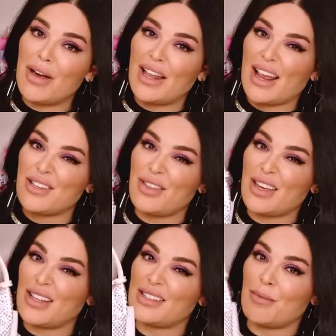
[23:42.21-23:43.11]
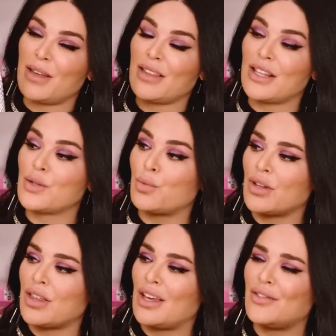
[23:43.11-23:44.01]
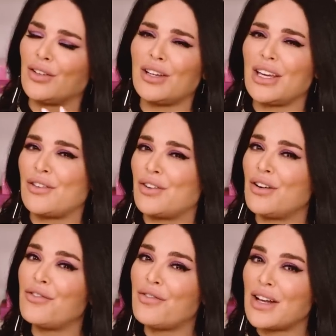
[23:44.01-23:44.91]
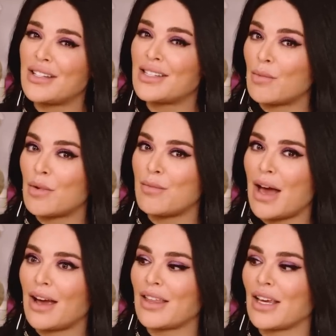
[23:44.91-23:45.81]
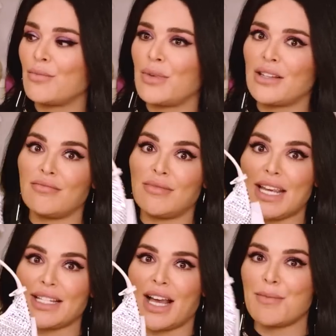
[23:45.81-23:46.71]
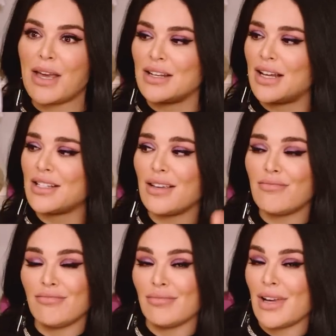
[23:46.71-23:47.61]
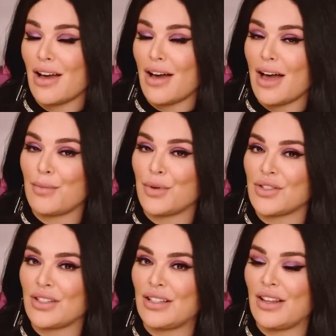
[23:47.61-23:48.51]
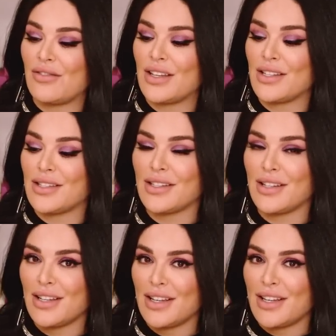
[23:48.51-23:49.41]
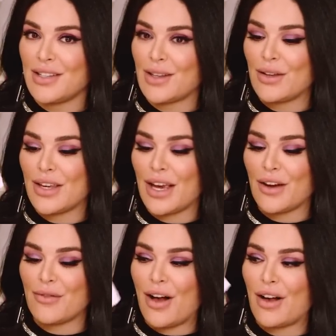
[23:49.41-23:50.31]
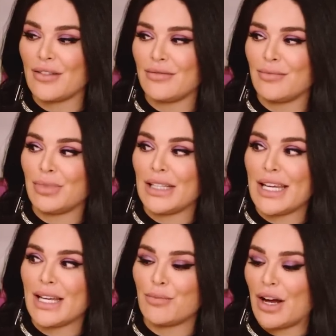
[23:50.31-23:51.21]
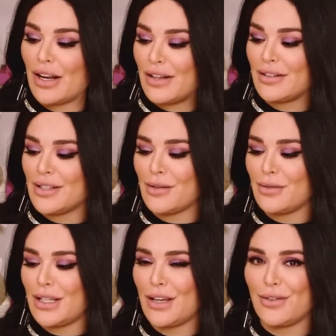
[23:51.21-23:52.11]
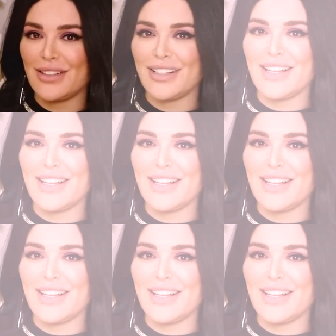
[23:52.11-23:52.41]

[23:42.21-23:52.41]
but I do think it's something that's worth it if you're looking for a fun summer bag that can be daytime and nighttime. I personally love this. So you can't go wrong. Bling and Prada, so cute.